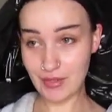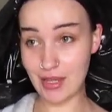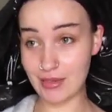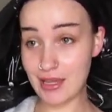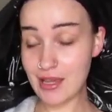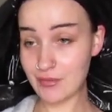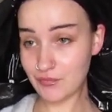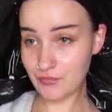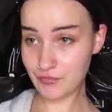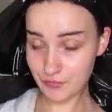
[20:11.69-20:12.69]
And then,
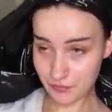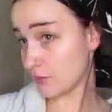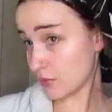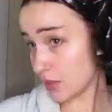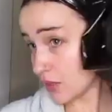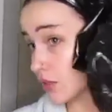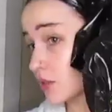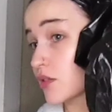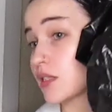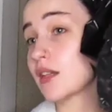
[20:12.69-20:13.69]

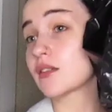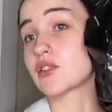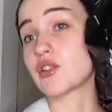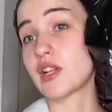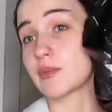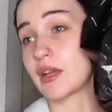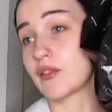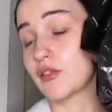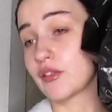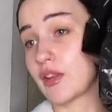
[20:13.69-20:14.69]
take the trash bag
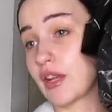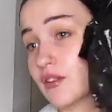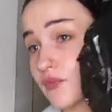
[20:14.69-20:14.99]
full of hair.